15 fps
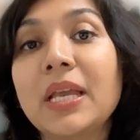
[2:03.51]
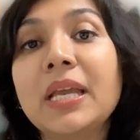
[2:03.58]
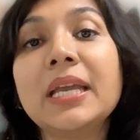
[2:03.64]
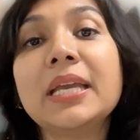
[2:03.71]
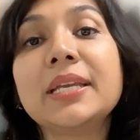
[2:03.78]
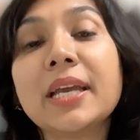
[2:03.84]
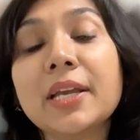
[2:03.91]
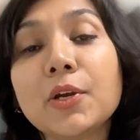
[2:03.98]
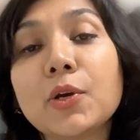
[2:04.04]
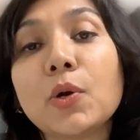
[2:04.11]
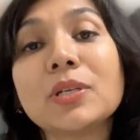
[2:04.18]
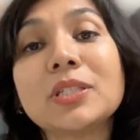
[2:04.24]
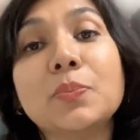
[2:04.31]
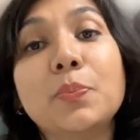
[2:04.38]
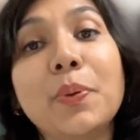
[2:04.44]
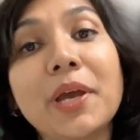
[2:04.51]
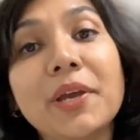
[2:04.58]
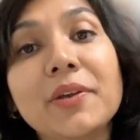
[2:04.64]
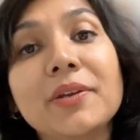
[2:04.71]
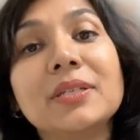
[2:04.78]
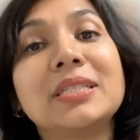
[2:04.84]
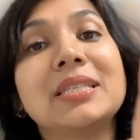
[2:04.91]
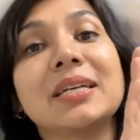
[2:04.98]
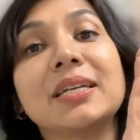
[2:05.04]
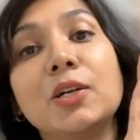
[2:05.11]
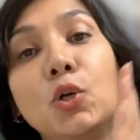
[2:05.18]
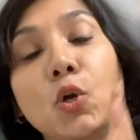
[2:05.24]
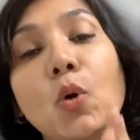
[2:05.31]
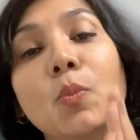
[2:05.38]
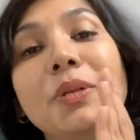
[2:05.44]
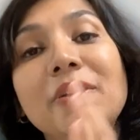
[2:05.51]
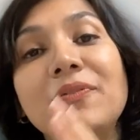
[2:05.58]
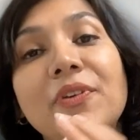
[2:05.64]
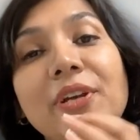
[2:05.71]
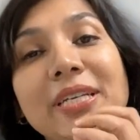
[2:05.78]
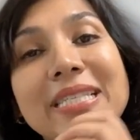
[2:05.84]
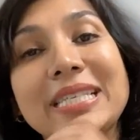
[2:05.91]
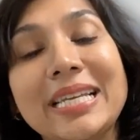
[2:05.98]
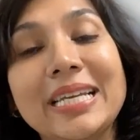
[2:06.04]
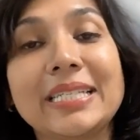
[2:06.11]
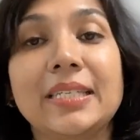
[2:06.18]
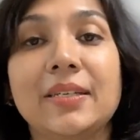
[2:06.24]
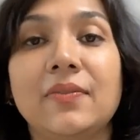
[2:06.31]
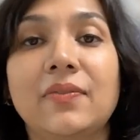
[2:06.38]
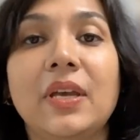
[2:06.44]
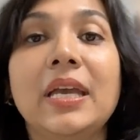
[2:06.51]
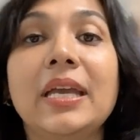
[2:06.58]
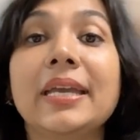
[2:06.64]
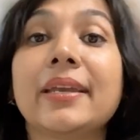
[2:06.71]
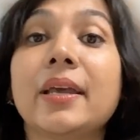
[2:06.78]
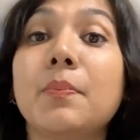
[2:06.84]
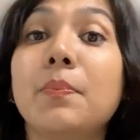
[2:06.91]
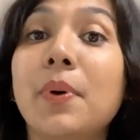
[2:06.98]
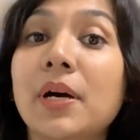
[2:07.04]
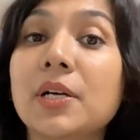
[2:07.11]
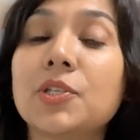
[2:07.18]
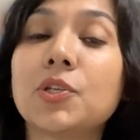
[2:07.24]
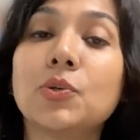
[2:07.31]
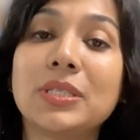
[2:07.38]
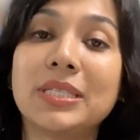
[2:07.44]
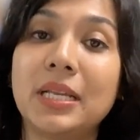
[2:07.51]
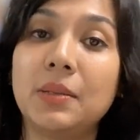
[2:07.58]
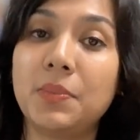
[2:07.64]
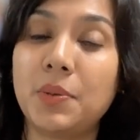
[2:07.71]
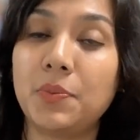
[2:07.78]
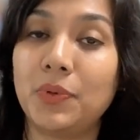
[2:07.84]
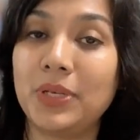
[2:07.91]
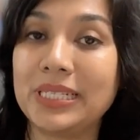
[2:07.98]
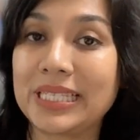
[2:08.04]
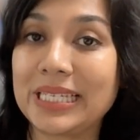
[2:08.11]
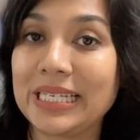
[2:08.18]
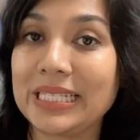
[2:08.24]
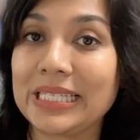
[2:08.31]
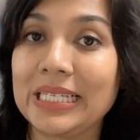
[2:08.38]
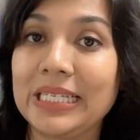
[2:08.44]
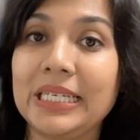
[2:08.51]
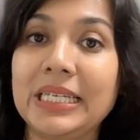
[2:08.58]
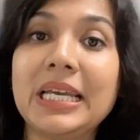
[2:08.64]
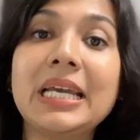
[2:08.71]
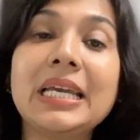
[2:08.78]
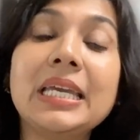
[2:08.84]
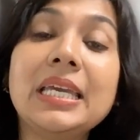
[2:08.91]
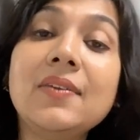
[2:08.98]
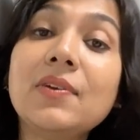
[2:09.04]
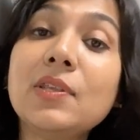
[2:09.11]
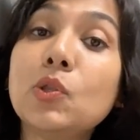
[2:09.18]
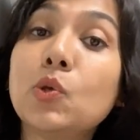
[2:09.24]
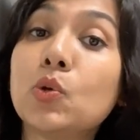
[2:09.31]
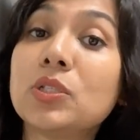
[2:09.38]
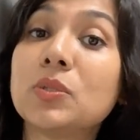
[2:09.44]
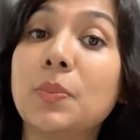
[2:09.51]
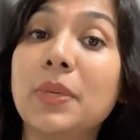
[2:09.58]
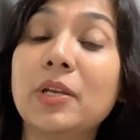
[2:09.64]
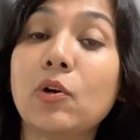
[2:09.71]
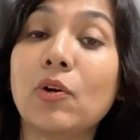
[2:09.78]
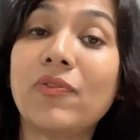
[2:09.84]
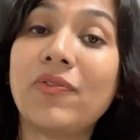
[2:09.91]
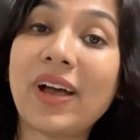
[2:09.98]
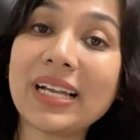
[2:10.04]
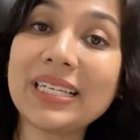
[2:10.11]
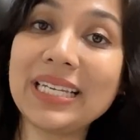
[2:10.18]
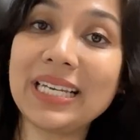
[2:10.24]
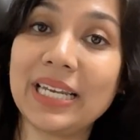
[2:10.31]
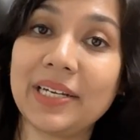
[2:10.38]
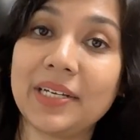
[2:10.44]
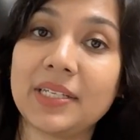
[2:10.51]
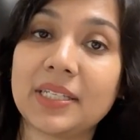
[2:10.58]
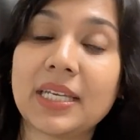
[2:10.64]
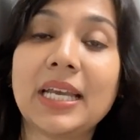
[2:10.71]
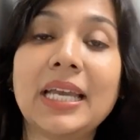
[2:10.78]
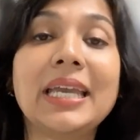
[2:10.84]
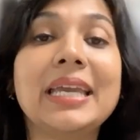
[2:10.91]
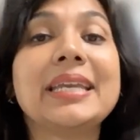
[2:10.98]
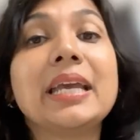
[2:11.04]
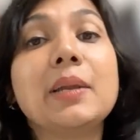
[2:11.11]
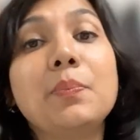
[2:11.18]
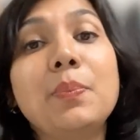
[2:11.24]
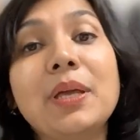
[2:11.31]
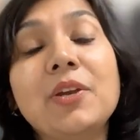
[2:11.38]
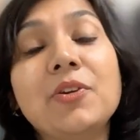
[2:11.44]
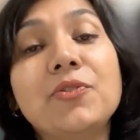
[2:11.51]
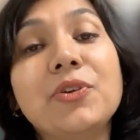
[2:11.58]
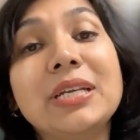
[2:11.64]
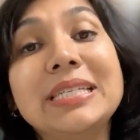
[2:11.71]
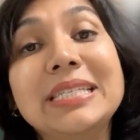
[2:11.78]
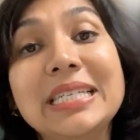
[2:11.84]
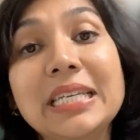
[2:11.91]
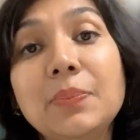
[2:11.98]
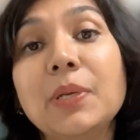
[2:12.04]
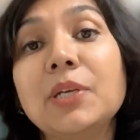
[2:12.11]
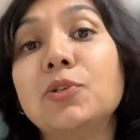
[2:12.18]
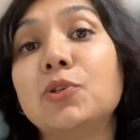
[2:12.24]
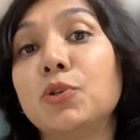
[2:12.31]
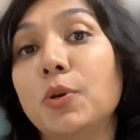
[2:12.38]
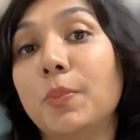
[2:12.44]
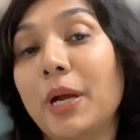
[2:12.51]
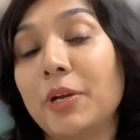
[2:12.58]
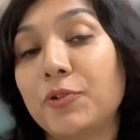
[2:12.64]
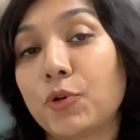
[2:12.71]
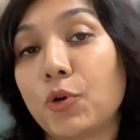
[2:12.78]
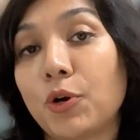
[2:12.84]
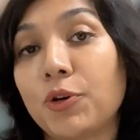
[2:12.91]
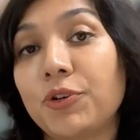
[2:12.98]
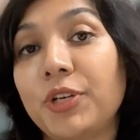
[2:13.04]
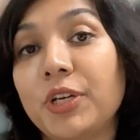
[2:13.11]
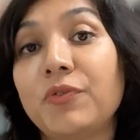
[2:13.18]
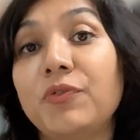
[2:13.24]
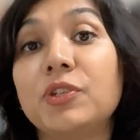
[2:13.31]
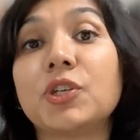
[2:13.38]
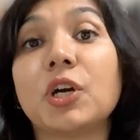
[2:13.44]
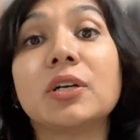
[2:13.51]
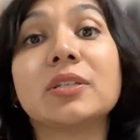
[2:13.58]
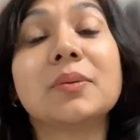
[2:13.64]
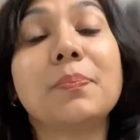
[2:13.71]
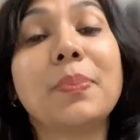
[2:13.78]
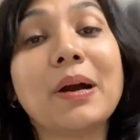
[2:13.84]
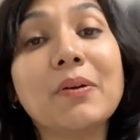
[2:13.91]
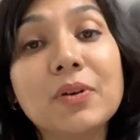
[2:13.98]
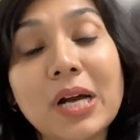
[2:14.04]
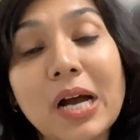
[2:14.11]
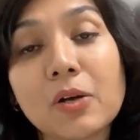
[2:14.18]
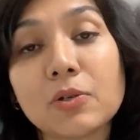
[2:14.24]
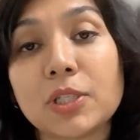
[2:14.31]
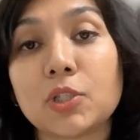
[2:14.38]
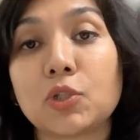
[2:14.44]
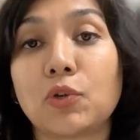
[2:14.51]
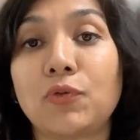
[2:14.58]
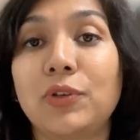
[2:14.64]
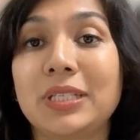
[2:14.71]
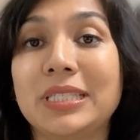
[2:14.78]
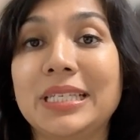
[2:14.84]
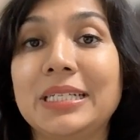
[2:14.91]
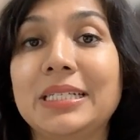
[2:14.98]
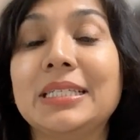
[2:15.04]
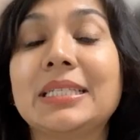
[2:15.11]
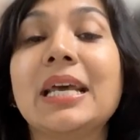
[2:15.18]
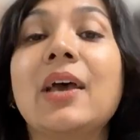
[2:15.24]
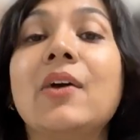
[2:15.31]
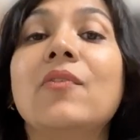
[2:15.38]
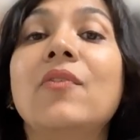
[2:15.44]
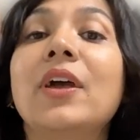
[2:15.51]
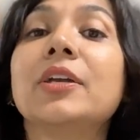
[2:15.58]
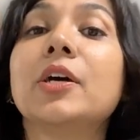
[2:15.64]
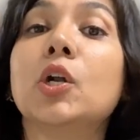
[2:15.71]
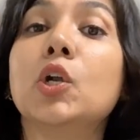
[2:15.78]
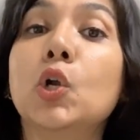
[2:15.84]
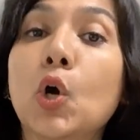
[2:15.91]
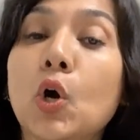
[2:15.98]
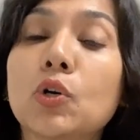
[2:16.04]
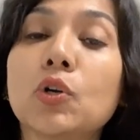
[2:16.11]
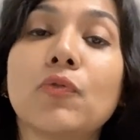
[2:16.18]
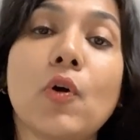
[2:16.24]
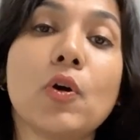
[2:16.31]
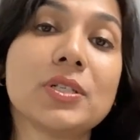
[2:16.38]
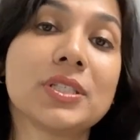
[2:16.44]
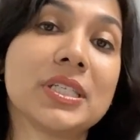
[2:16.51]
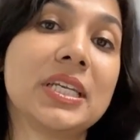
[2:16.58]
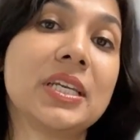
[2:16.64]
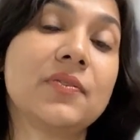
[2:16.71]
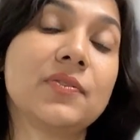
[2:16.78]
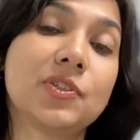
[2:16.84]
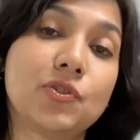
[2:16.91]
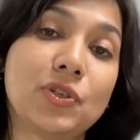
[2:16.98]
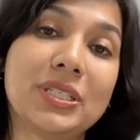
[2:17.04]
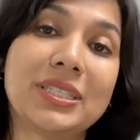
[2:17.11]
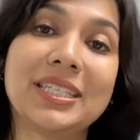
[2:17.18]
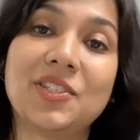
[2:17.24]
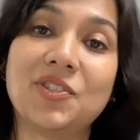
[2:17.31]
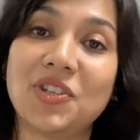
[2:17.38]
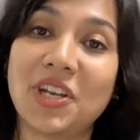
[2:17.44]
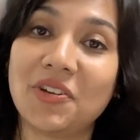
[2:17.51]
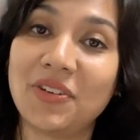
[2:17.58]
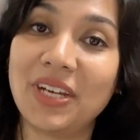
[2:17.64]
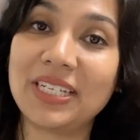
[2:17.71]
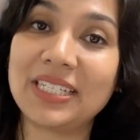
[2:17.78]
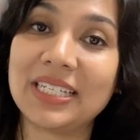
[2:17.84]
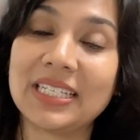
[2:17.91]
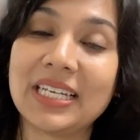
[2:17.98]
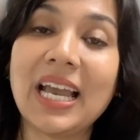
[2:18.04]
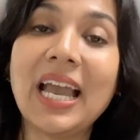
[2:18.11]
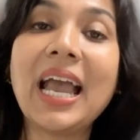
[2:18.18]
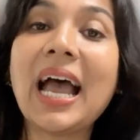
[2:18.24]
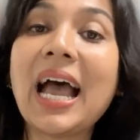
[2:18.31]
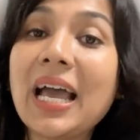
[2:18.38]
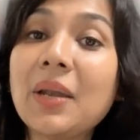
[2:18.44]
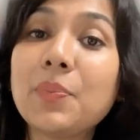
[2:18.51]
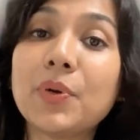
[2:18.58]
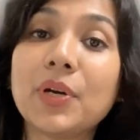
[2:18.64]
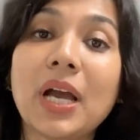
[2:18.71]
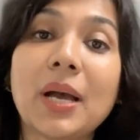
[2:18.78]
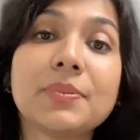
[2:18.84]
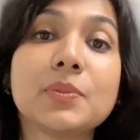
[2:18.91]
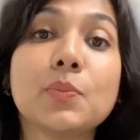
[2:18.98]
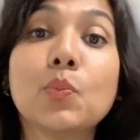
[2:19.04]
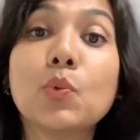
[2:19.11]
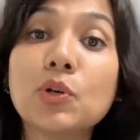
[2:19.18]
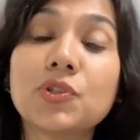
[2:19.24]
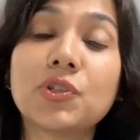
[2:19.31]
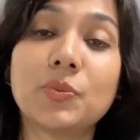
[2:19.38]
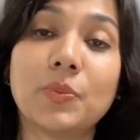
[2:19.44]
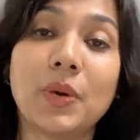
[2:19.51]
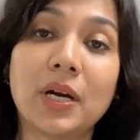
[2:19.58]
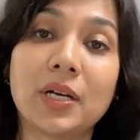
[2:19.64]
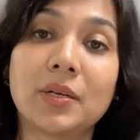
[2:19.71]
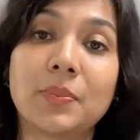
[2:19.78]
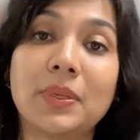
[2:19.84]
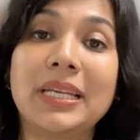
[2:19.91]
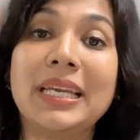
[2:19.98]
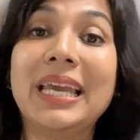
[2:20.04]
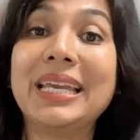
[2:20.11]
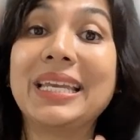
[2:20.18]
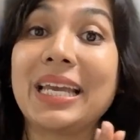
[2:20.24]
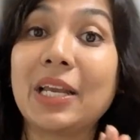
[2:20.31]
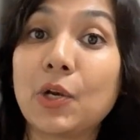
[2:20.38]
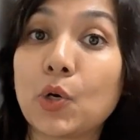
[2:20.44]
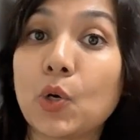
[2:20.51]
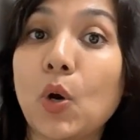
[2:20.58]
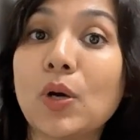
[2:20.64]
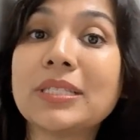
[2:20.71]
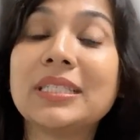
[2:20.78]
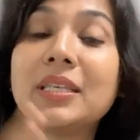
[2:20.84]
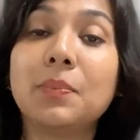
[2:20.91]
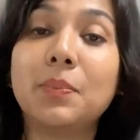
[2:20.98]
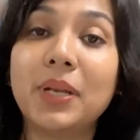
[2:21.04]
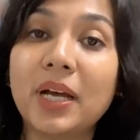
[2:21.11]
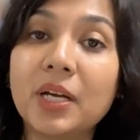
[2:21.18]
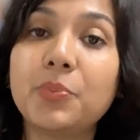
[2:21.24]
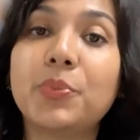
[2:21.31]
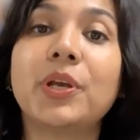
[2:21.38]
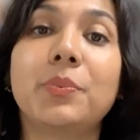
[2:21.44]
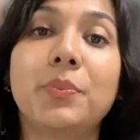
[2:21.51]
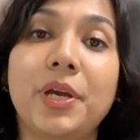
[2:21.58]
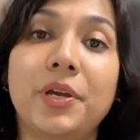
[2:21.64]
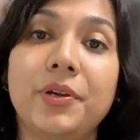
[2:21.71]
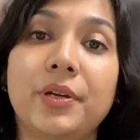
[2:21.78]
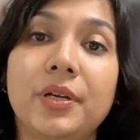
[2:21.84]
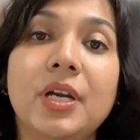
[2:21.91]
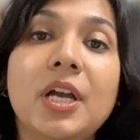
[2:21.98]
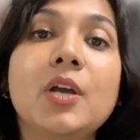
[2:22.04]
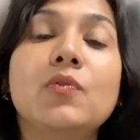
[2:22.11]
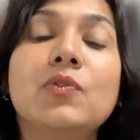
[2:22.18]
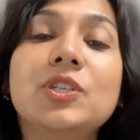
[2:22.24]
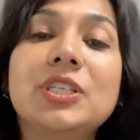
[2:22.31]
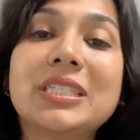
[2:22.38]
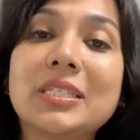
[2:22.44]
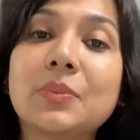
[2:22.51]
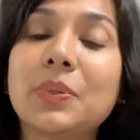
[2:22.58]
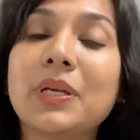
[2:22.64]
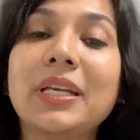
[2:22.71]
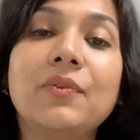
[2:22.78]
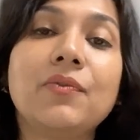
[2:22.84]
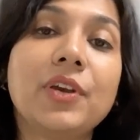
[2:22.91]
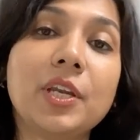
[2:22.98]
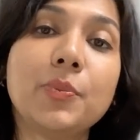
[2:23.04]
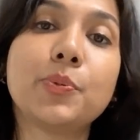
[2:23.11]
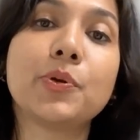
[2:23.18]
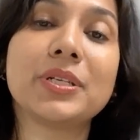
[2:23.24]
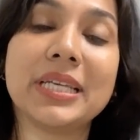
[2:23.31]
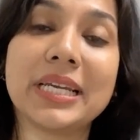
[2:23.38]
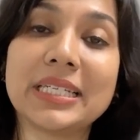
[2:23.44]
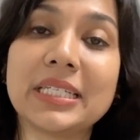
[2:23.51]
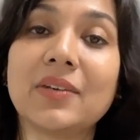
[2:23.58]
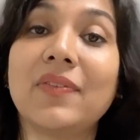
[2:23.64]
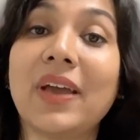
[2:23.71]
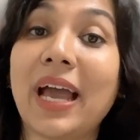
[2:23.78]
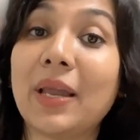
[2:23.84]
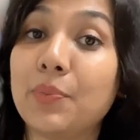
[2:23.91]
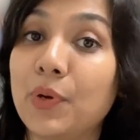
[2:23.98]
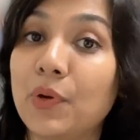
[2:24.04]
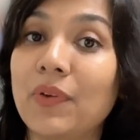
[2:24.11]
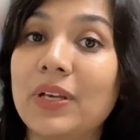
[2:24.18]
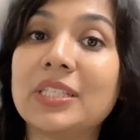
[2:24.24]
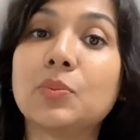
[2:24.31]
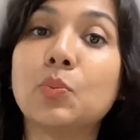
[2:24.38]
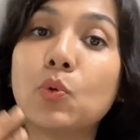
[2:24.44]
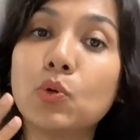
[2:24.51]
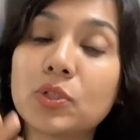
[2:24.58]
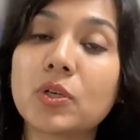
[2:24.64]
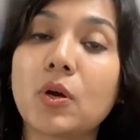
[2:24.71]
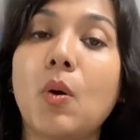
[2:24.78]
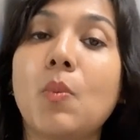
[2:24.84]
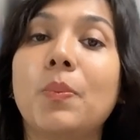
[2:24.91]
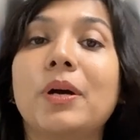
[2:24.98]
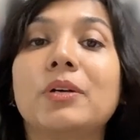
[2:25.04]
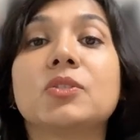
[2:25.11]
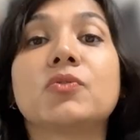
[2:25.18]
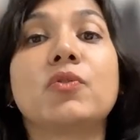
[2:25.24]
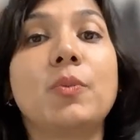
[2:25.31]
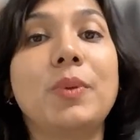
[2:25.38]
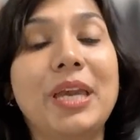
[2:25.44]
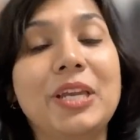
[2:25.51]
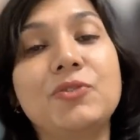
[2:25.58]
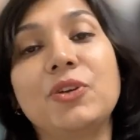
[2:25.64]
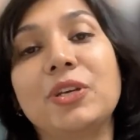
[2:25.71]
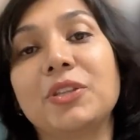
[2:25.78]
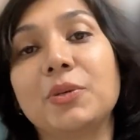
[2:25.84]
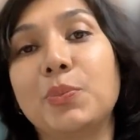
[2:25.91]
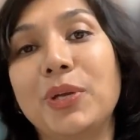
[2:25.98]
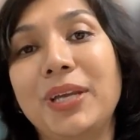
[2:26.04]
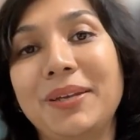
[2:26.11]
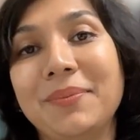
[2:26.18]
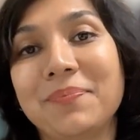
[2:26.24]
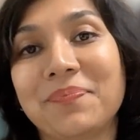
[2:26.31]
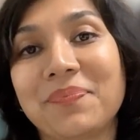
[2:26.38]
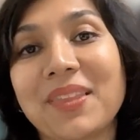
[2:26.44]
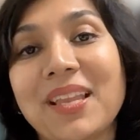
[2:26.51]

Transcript: It can cross barriers that are normally very selective. It can pass through cell membranes easily, even those made of fatty layers. It can penetrate deep into your mitochondria, which are the powerhouses of your cells, where a lot of oxidative stress is generated. And perhaps most remarkably, it can cross the blood-brain barrier, which is typically very protective and prevents most compounds from entering the brain.